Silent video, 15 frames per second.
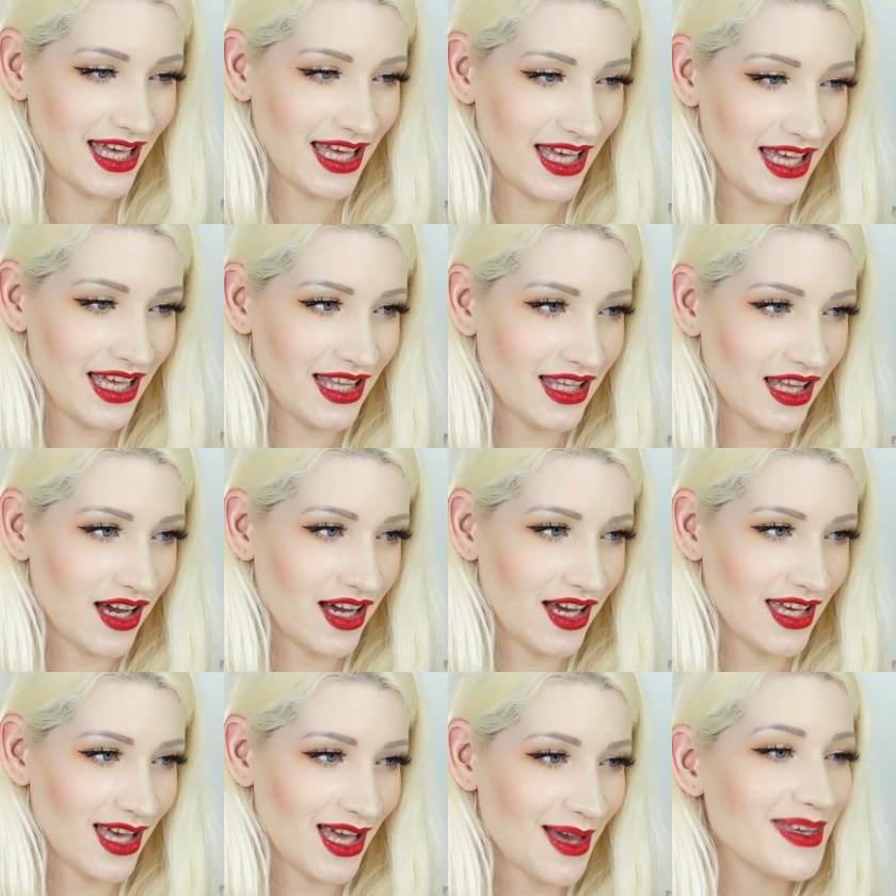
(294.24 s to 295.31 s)
And
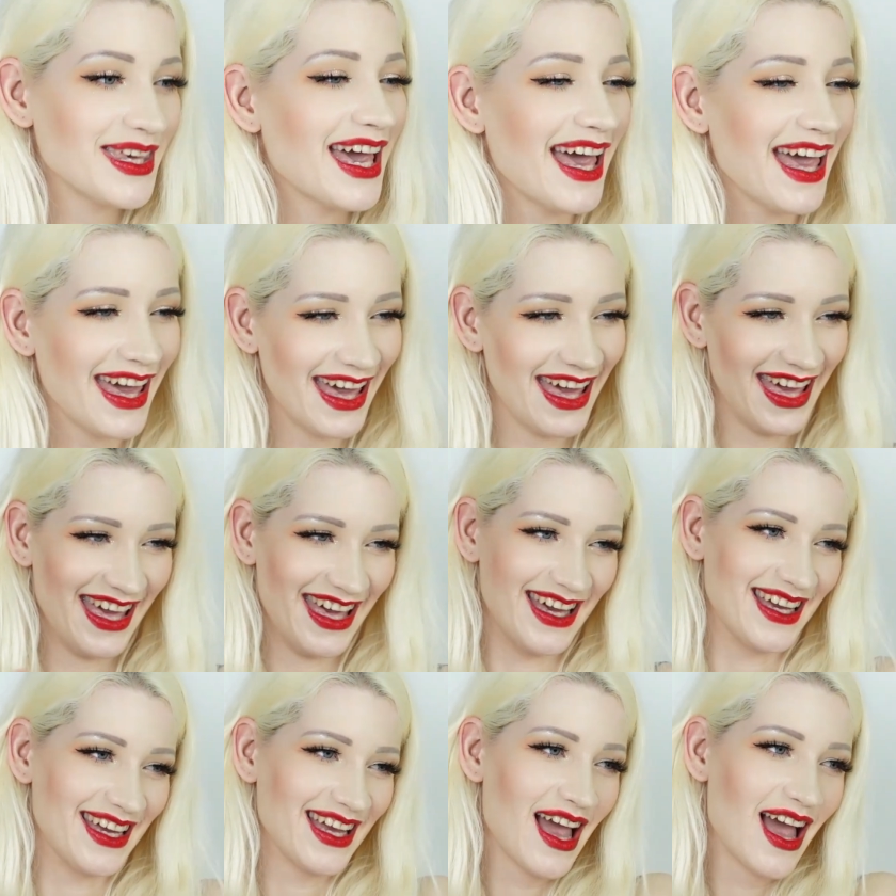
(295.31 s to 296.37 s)
I am,
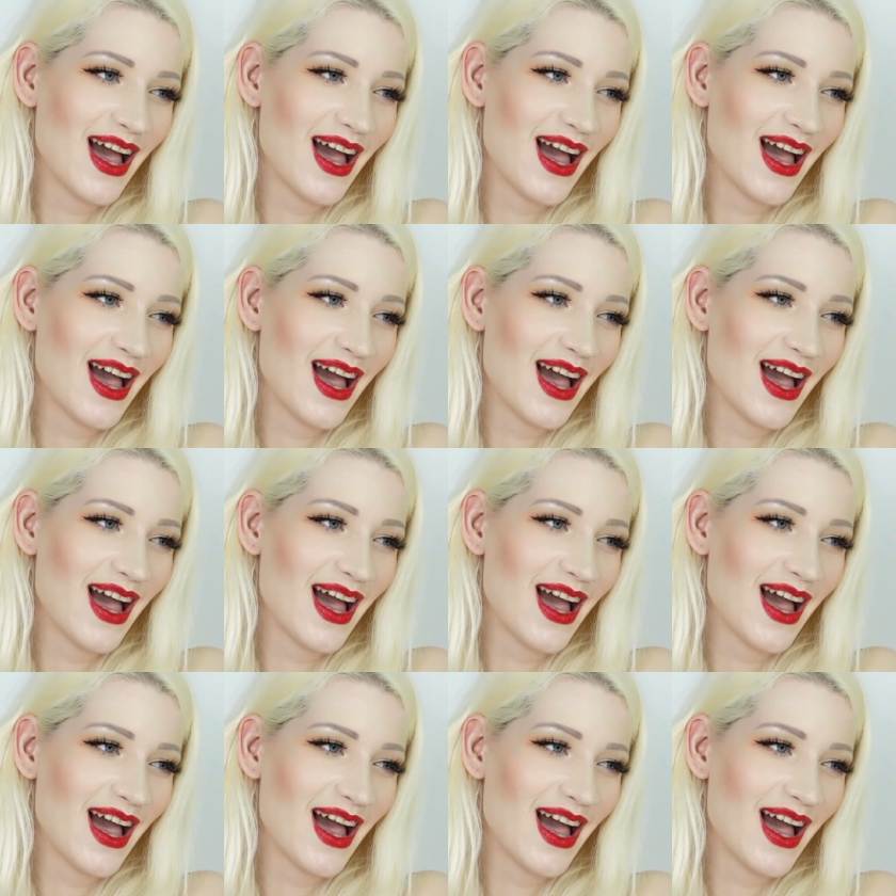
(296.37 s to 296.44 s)
yay!